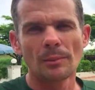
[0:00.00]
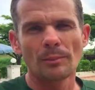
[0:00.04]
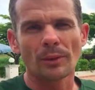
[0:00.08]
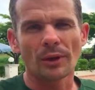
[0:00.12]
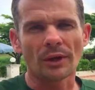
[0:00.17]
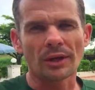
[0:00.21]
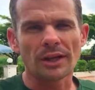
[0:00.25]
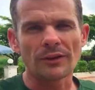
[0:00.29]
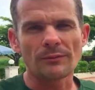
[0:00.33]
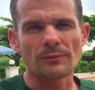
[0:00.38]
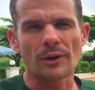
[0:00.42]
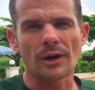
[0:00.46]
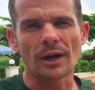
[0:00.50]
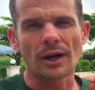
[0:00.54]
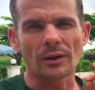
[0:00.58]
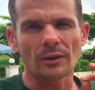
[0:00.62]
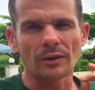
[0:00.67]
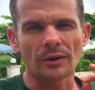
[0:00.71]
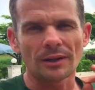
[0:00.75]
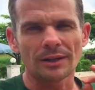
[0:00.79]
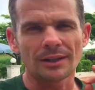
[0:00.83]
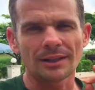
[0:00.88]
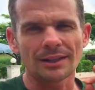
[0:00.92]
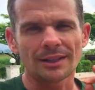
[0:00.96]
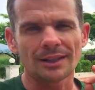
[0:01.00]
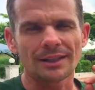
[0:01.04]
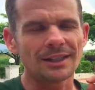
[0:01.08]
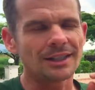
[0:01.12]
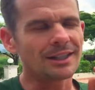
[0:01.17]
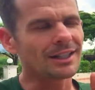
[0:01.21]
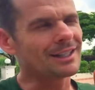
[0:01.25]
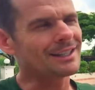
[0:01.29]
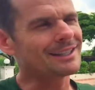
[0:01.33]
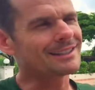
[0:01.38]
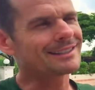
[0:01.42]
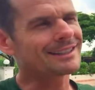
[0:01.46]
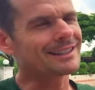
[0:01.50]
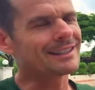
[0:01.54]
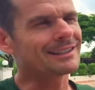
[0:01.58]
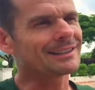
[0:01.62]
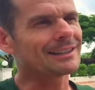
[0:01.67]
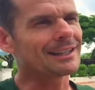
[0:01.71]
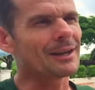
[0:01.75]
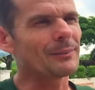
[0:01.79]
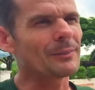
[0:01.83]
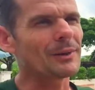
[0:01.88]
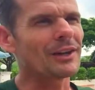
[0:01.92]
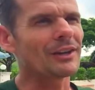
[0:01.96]
but I give my,
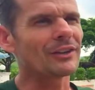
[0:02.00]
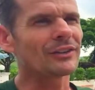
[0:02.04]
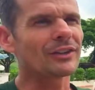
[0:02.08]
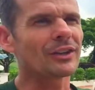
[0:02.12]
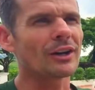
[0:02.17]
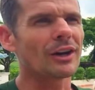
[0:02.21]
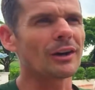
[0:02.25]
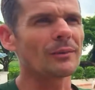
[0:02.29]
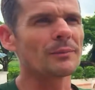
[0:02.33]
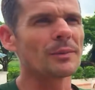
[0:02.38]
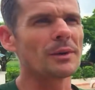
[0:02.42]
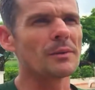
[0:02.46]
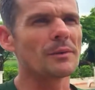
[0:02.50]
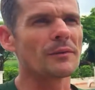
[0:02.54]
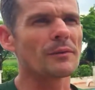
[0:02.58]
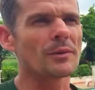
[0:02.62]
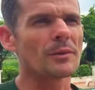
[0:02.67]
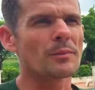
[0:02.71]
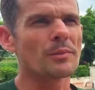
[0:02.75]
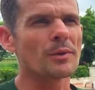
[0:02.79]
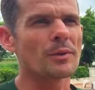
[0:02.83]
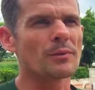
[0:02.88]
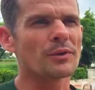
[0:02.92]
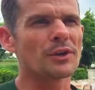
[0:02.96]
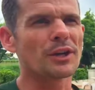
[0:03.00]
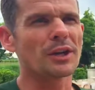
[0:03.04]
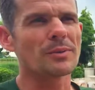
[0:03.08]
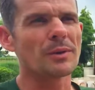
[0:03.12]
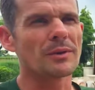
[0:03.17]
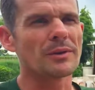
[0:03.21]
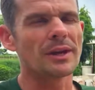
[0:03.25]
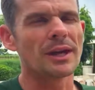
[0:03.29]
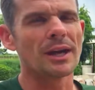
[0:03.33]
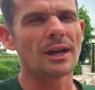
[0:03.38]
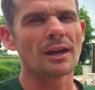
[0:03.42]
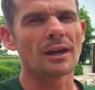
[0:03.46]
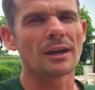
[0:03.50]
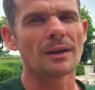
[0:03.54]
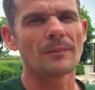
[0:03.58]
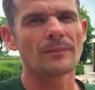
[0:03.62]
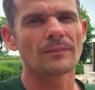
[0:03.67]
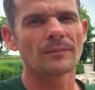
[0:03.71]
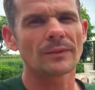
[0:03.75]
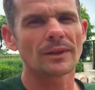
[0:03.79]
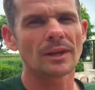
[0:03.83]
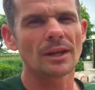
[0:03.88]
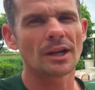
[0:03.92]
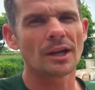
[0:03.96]
I'm in a bit of a predicament there.
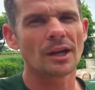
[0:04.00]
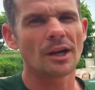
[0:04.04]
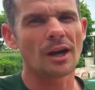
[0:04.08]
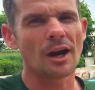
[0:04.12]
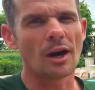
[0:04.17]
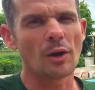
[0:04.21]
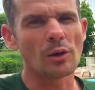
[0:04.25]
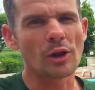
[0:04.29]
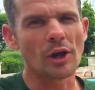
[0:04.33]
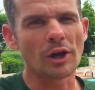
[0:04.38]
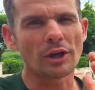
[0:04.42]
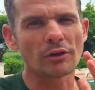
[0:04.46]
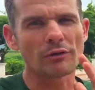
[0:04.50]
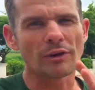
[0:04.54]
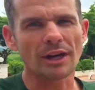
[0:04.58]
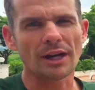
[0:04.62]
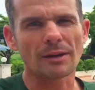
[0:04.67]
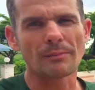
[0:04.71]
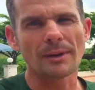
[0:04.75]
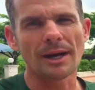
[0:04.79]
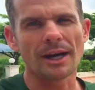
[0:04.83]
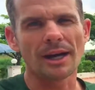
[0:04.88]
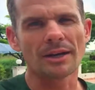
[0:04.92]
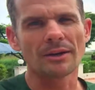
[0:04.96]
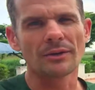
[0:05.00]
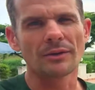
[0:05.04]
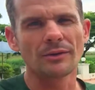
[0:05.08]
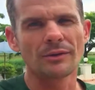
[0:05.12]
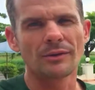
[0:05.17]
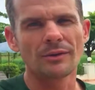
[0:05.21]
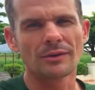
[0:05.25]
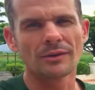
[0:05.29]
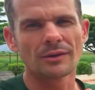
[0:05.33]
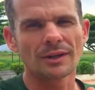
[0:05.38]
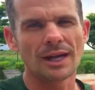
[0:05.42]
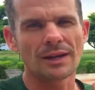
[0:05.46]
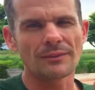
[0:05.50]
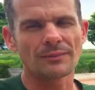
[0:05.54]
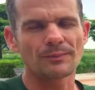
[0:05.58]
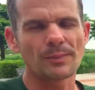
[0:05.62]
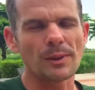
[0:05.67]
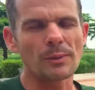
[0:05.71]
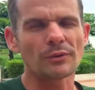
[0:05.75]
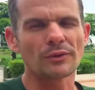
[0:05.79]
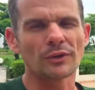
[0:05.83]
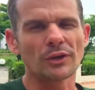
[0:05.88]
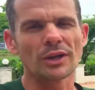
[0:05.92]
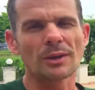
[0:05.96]
I'll only recommend, if
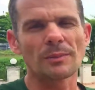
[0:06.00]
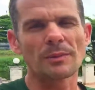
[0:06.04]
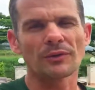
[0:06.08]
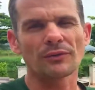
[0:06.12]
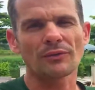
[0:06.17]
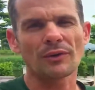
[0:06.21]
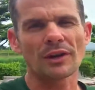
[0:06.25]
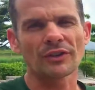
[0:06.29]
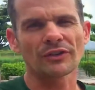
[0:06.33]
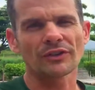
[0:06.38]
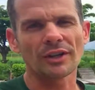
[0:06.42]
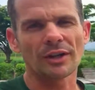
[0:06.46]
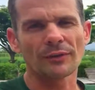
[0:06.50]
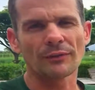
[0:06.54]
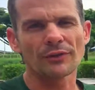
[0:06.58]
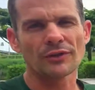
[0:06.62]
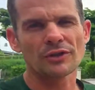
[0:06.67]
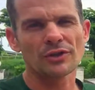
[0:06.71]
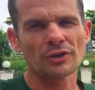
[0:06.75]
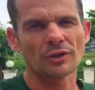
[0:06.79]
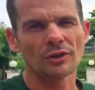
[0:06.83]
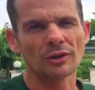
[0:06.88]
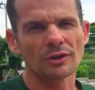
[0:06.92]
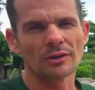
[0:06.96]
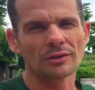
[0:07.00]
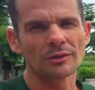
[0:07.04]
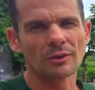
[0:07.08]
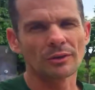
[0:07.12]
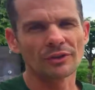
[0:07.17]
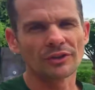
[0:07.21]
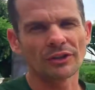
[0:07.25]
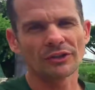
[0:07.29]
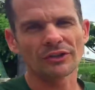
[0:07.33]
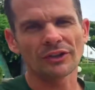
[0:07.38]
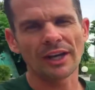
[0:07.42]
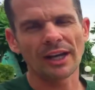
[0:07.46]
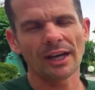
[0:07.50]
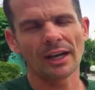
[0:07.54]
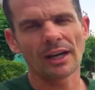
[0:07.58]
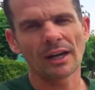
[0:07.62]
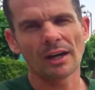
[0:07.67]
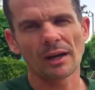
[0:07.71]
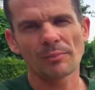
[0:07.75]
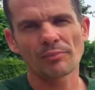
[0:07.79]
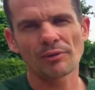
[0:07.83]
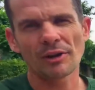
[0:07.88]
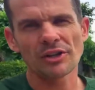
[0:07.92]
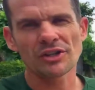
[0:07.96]
people do give me free stuff for sure, or discount,
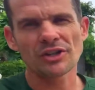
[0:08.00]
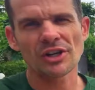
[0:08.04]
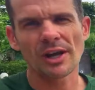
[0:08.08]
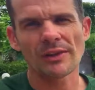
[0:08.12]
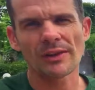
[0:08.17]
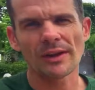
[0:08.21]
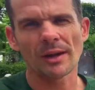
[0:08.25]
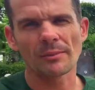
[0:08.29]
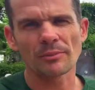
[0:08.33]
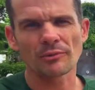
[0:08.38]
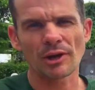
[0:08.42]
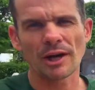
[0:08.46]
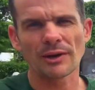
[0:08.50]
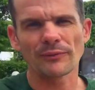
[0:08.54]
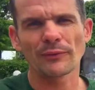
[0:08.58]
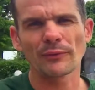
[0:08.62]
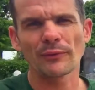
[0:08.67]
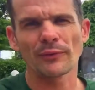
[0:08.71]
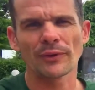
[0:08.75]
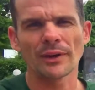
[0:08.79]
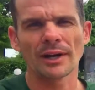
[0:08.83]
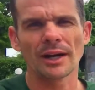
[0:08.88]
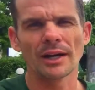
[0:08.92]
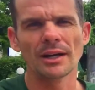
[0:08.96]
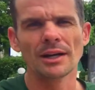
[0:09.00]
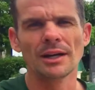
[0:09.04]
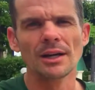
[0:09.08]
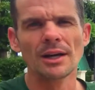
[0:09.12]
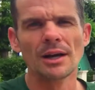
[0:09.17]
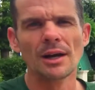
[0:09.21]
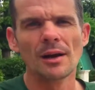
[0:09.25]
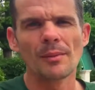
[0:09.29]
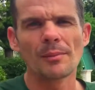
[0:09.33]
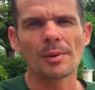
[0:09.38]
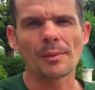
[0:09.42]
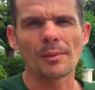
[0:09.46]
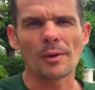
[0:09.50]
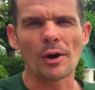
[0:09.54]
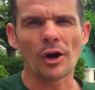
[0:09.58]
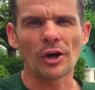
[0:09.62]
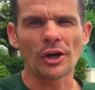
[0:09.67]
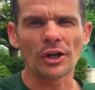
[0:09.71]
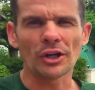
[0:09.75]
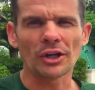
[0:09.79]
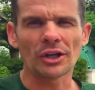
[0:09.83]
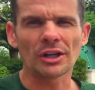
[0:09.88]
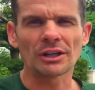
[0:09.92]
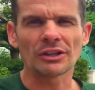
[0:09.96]
and I appreciate that, I'm grateful for that, but I'm
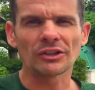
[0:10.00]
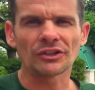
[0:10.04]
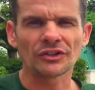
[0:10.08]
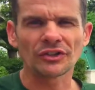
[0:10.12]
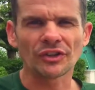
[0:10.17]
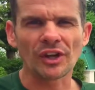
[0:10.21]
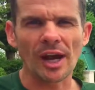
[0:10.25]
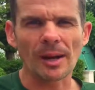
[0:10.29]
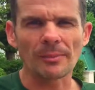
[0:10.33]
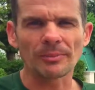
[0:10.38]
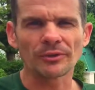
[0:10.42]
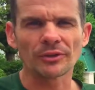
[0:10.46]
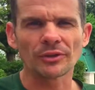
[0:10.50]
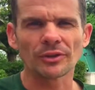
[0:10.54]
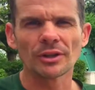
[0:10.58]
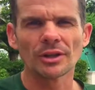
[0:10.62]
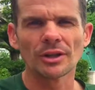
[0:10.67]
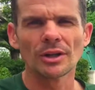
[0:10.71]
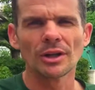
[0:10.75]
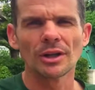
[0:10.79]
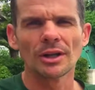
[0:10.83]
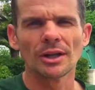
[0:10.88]
only going to accept